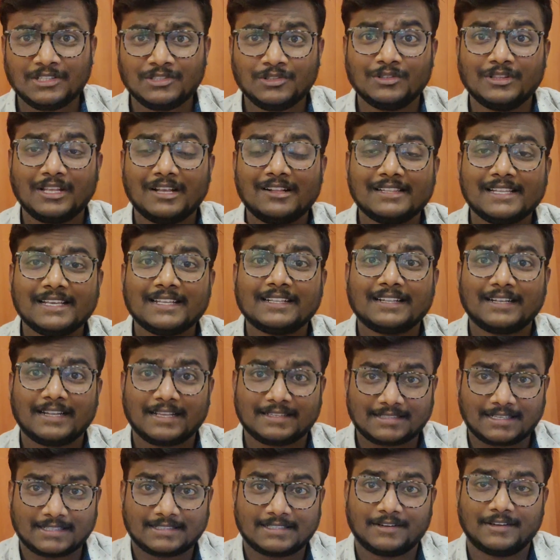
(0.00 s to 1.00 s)
So they'll think
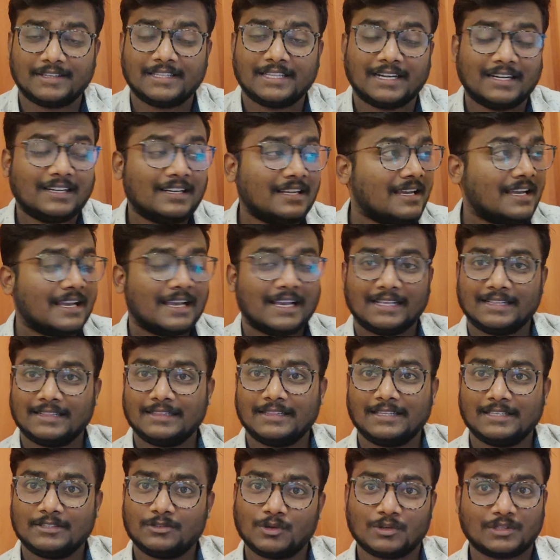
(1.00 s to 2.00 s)
like such a way that
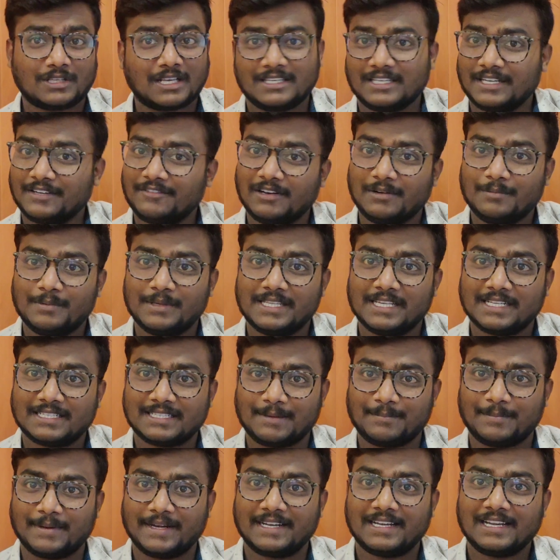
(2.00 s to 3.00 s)
this JoSAA seat will be there
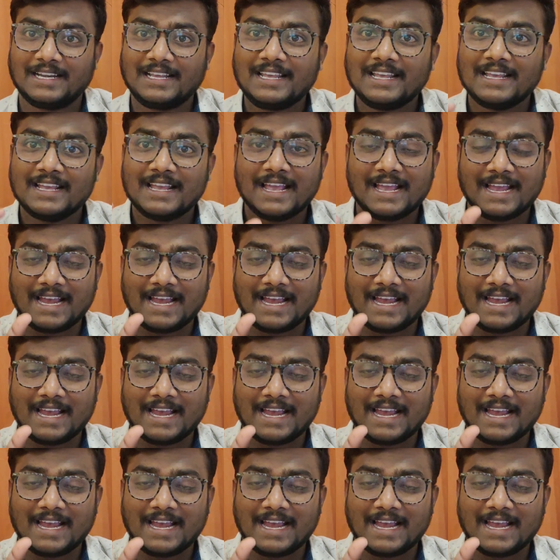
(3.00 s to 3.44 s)
separately